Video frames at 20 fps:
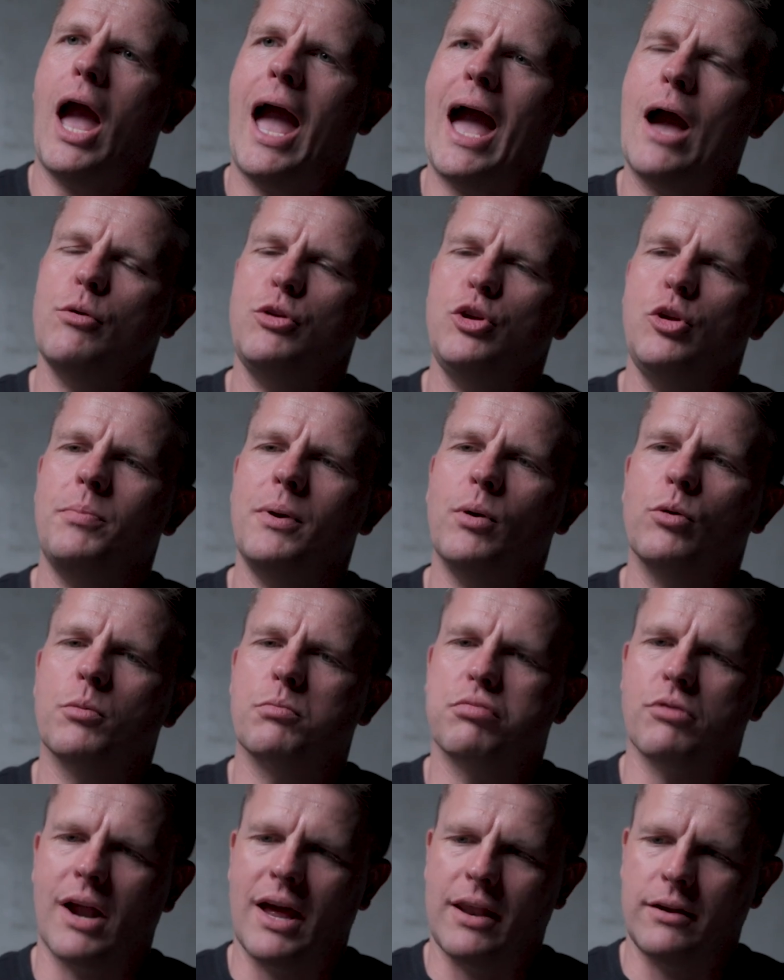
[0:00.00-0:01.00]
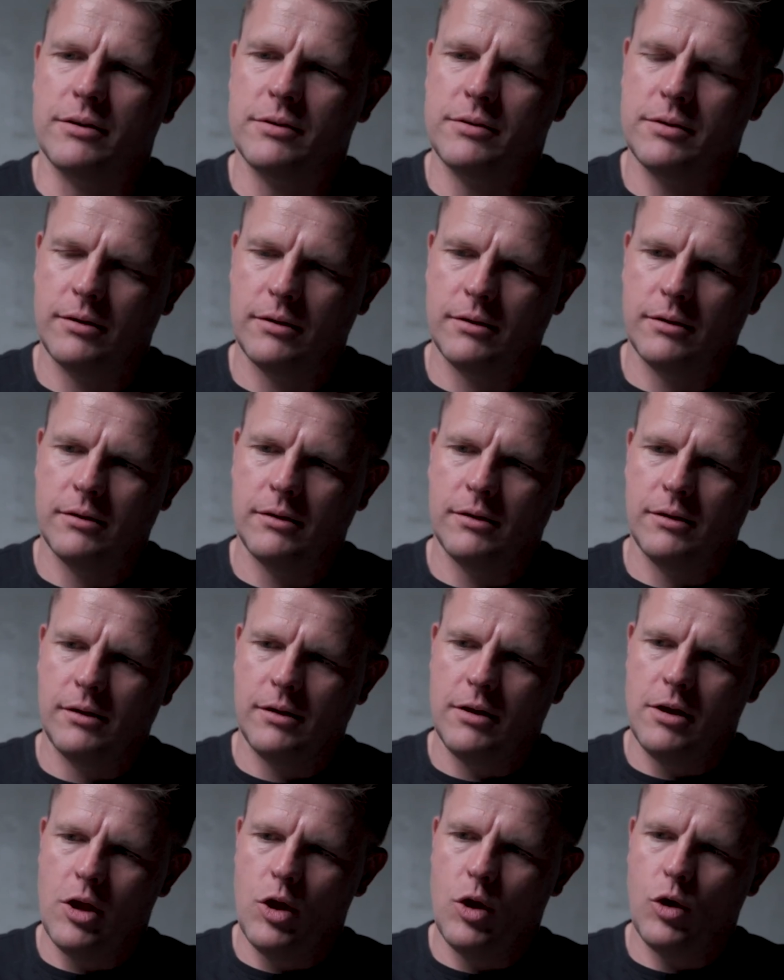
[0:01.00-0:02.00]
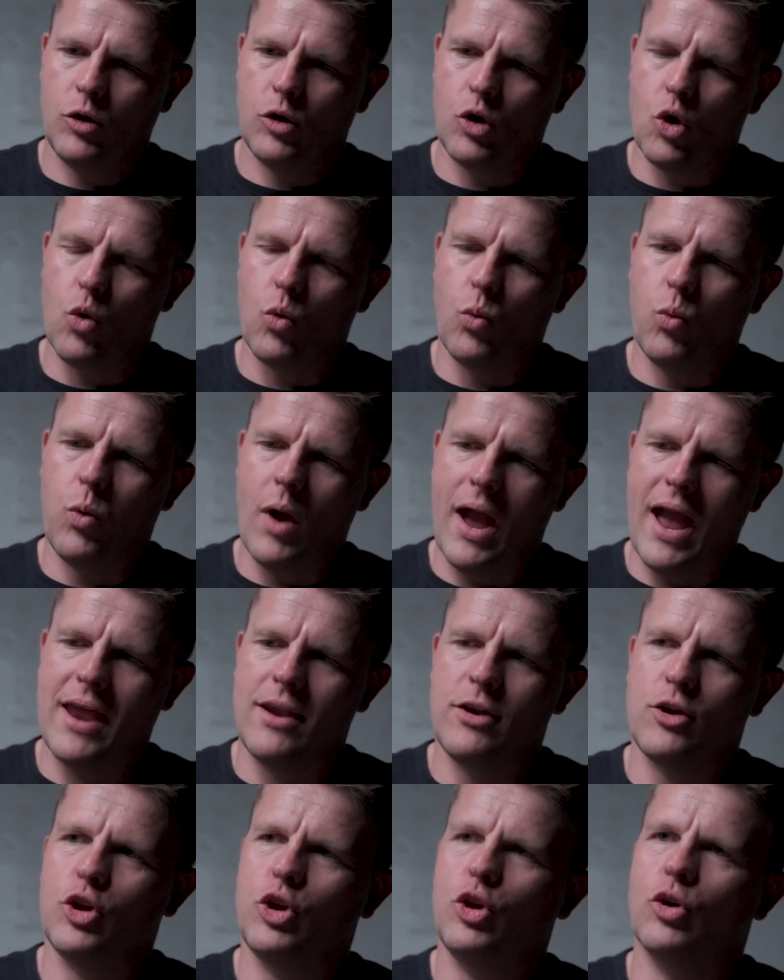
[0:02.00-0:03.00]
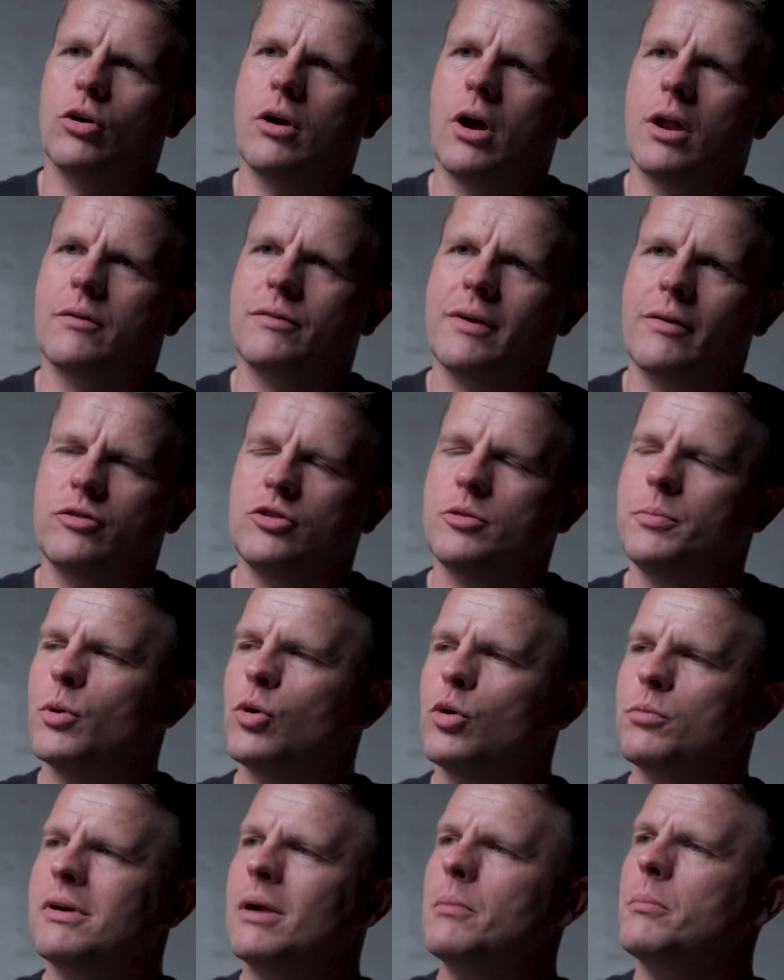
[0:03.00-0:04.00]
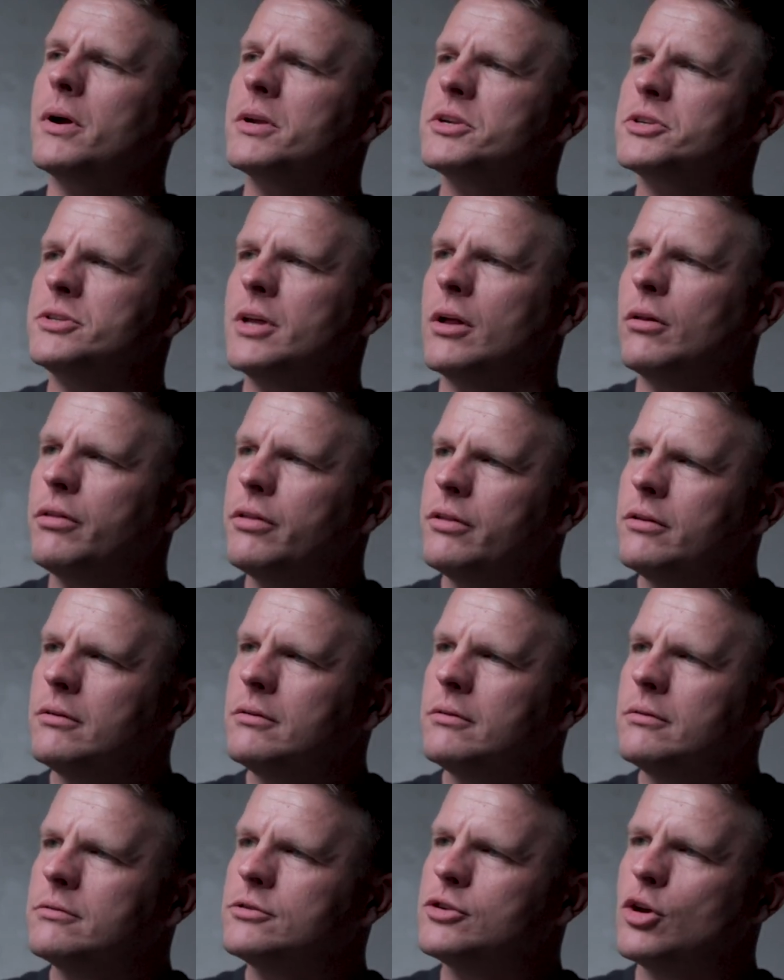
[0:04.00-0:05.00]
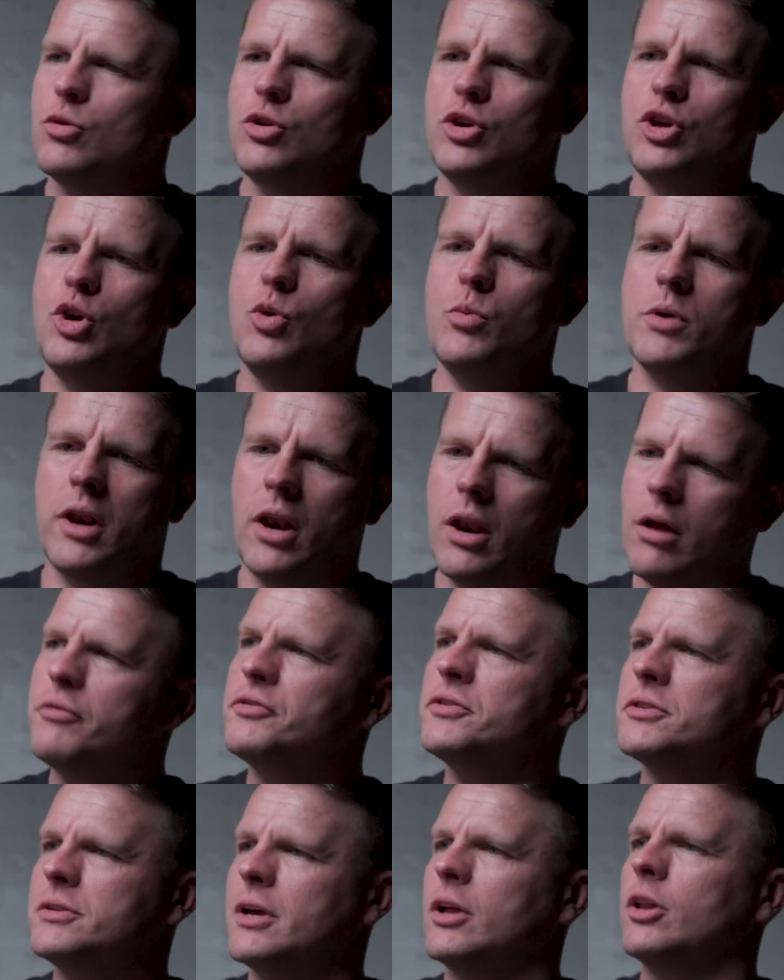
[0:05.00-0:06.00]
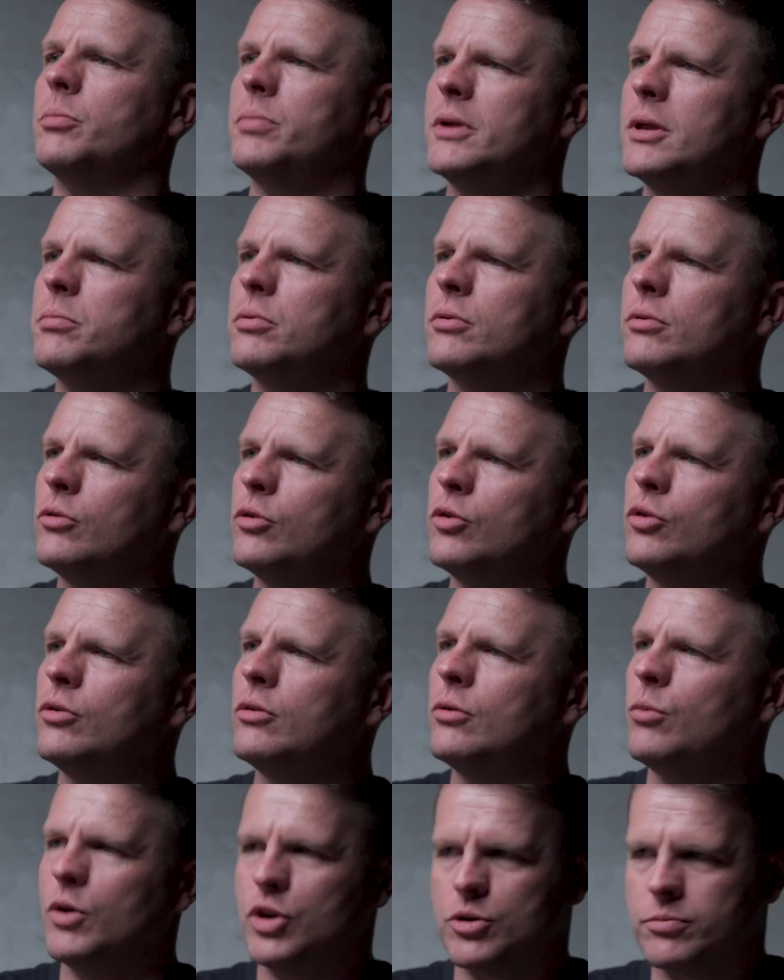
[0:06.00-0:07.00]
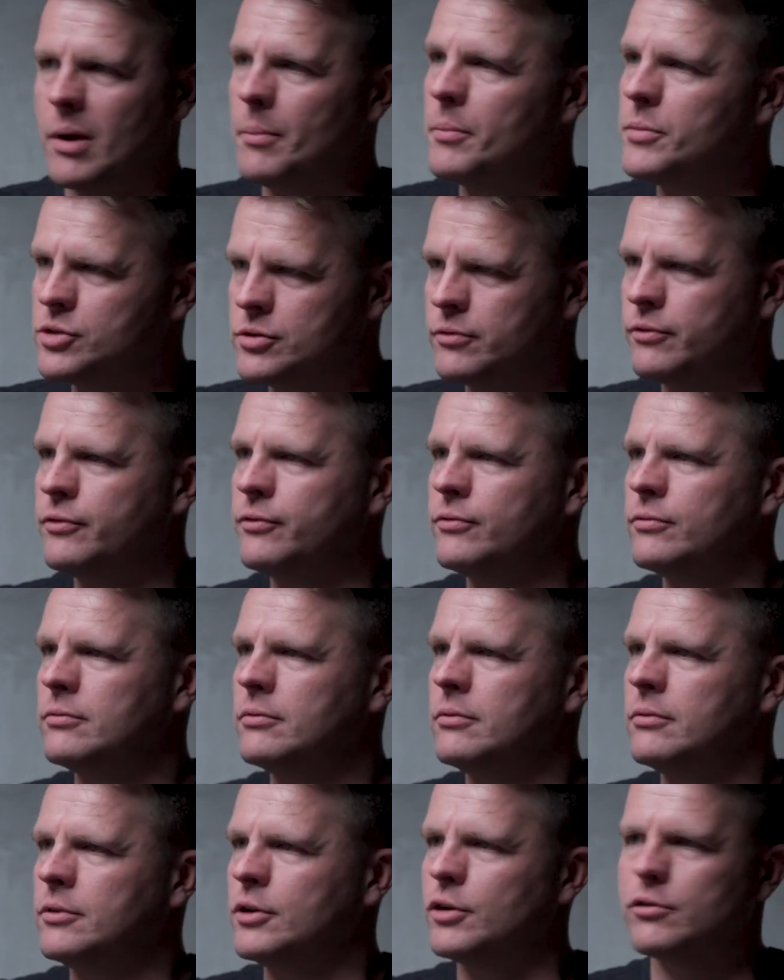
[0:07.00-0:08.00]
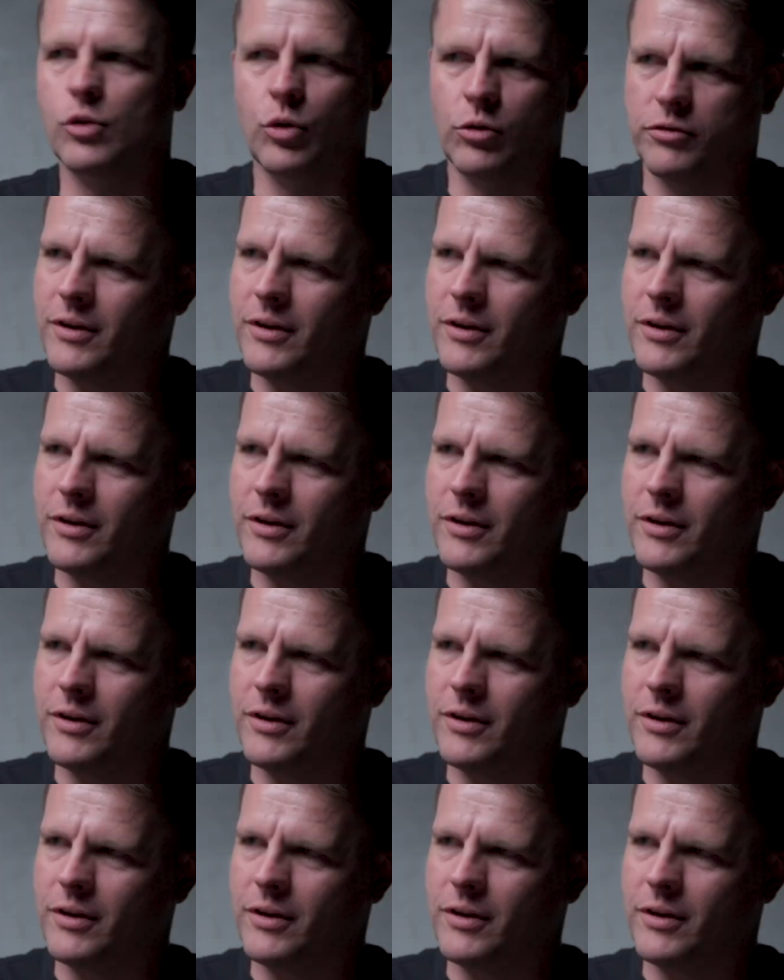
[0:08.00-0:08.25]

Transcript: How do you build a brand when you're kind of having to build a brand by stealth? So you would love to tell people which members of the royal